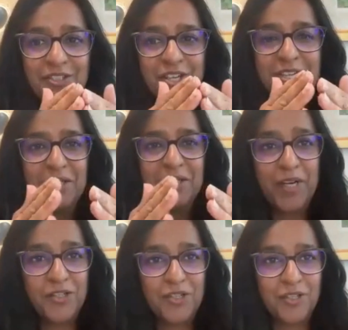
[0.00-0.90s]
of journey the
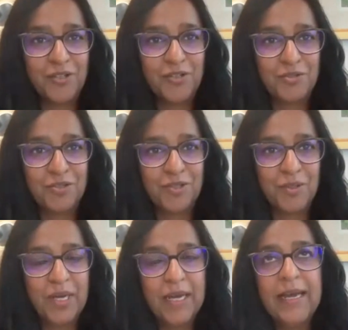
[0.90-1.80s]
patient goes through.
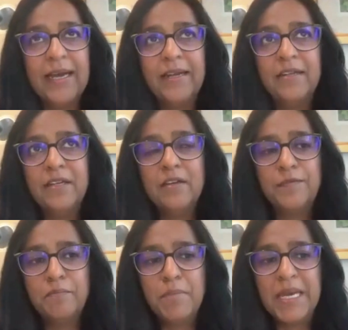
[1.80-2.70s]
And I think
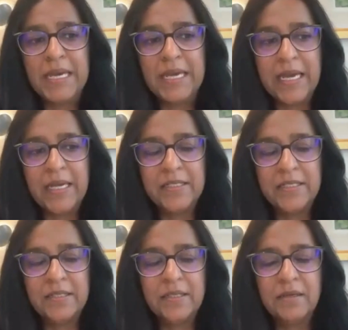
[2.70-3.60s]
for me
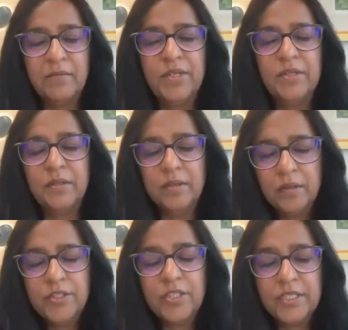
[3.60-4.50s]
is with
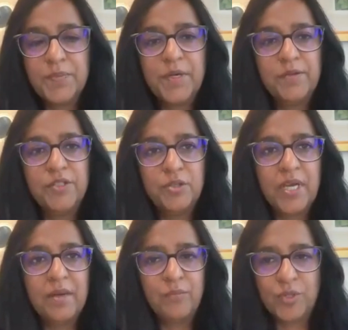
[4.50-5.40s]
knowledge and experience, you
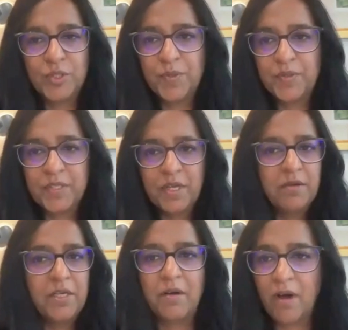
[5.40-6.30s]
get more experience. So,
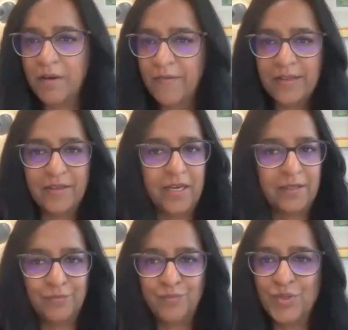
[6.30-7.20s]
I've had that.